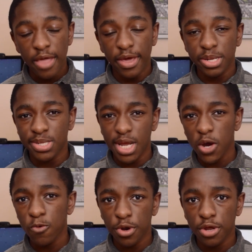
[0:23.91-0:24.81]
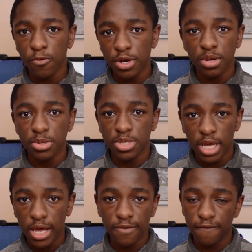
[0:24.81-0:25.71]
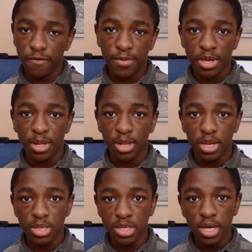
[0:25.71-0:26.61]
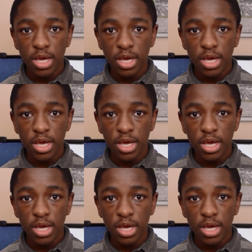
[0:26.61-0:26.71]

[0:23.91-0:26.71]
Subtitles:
that is now running Windows 10 for me at least.